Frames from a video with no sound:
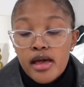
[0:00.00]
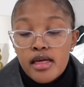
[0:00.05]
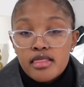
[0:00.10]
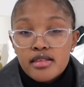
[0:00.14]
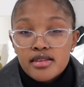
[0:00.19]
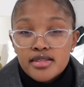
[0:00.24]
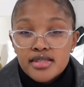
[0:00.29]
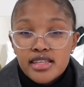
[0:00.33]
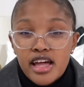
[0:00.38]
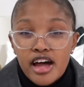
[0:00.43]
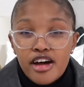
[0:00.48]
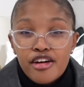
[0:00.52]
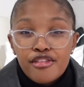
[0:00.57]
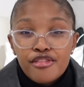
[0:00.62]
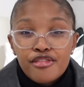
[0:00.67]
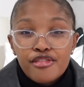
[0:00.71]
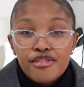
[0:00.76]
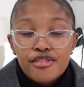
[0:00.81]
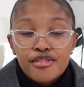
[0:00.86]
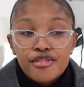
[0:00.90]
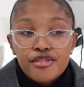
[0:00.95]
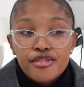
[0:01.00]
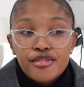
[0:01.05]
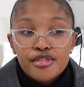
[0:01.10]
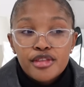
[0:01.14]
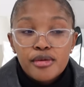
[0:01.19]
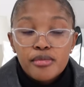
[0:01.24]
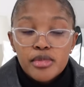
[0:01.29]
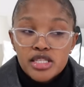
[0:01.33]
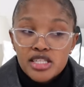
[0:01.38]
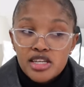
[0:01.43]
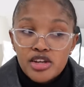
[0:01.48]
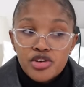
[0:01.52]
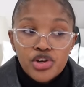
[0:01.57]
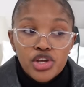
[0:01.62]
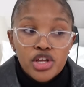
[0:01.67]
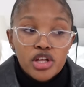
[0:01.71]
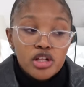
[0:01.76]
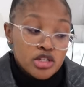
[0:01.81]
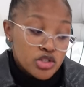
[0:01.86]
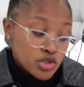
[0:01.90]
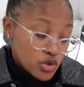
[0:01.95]
the stuff the
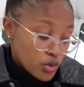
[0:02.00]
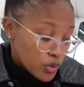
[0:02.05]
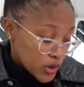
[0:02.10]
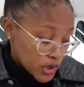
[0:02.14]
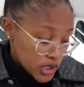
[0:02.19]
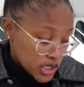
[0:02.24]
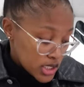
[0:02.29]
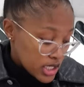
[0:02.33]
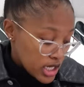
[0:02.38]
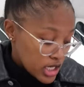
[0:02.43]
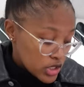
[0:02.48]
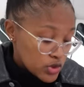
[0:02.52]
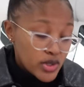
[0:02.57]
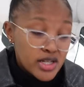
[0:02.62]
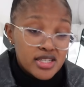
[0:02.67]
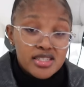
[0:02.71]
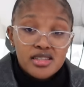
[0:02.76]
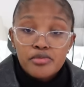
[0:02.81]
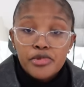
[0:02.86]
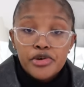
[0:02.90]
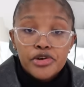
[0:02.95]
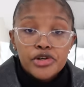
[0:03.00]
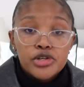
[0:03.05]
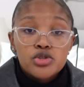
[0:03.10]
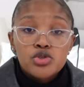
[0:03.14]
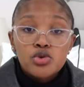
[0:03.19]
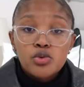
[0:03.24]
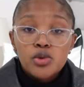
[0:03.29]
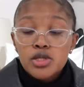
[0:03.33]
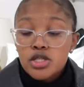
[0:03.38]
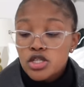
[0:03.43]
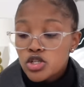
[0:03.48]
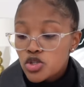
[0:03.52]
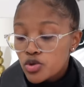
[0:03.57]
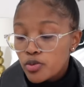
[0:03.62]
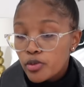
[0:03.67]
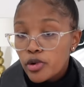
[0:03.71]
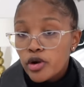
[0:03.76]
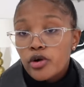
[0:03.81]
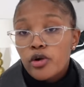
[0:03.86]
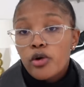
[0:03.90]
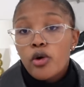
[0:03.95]
material so we'll see as well as the mirror so we'll see
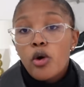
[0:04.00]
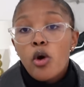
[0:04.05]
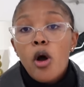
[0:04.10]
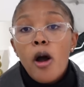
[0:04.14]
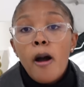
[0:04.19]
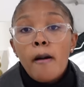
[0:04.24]
tomorrow